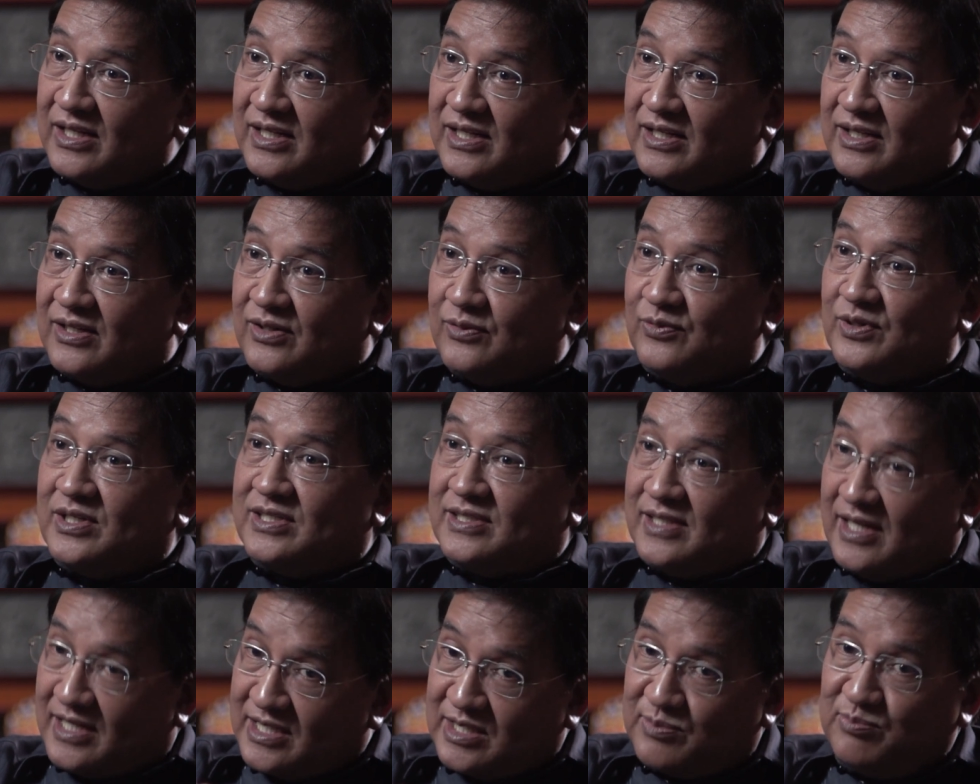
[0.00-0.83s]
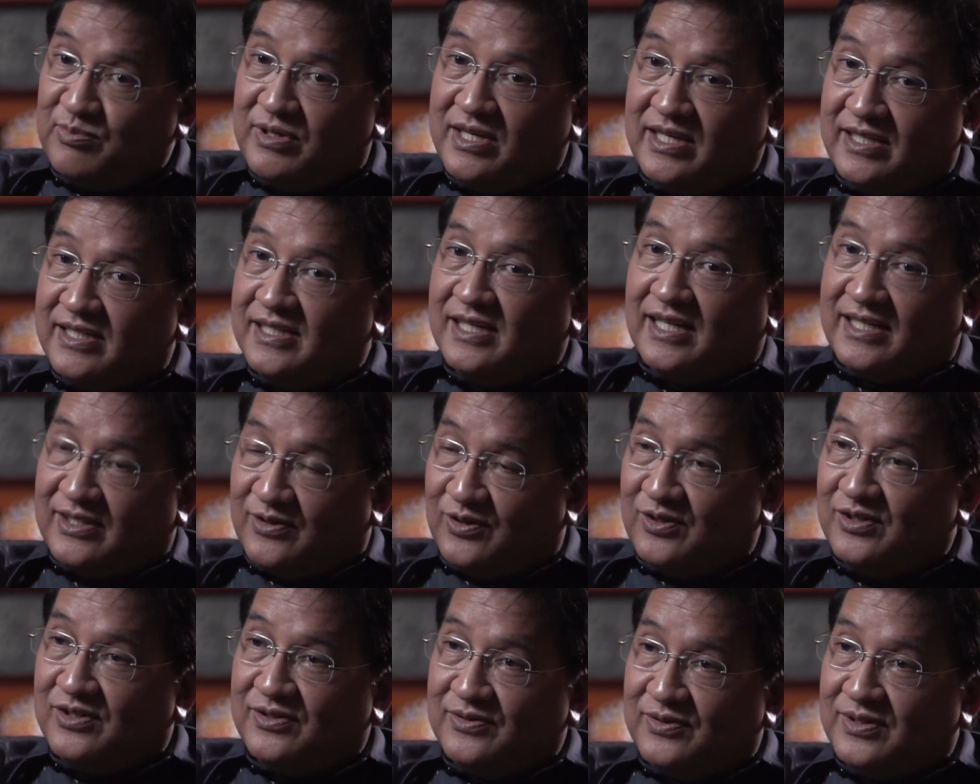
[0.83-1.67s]
which has been and
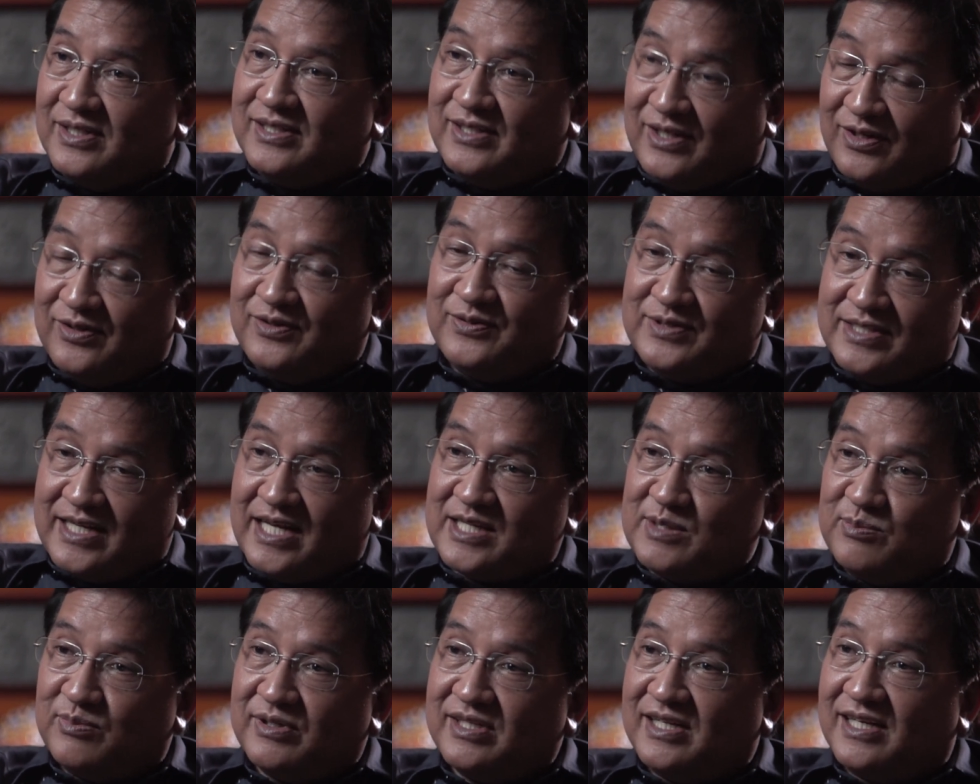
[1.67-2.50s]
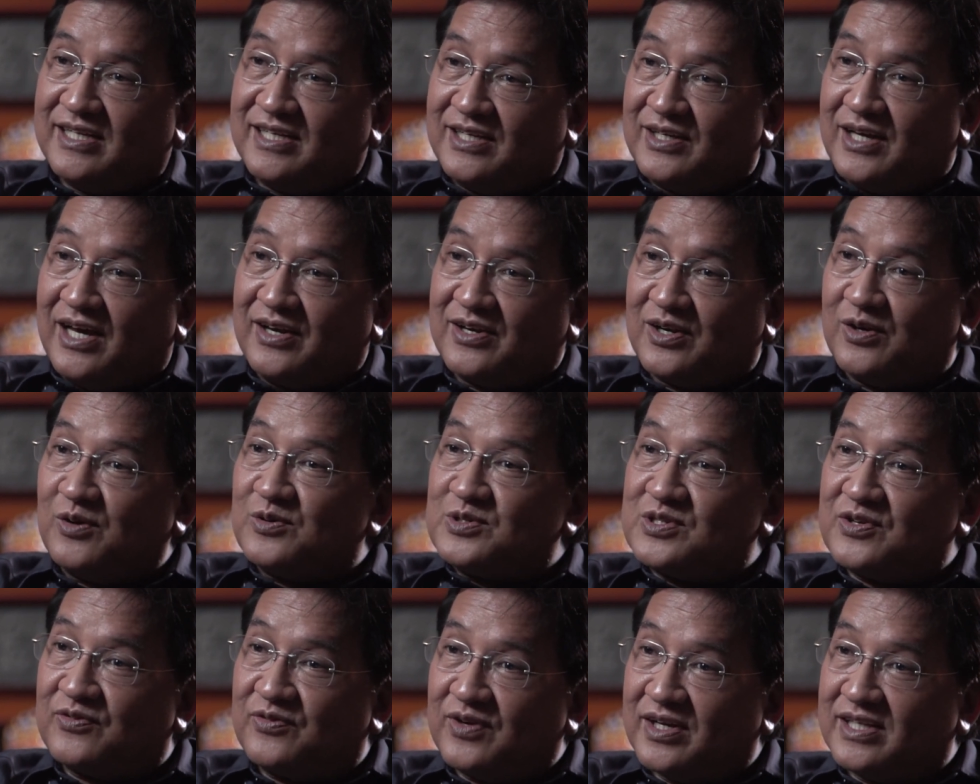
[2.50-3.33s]
always has been a
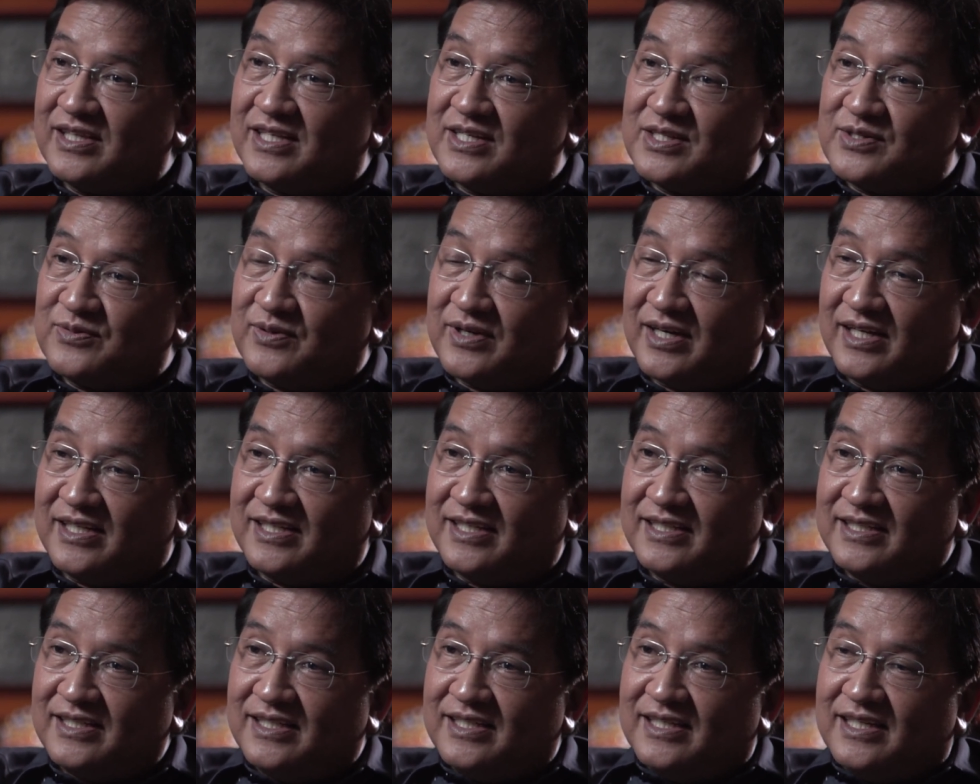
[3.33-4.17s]
close friend as well.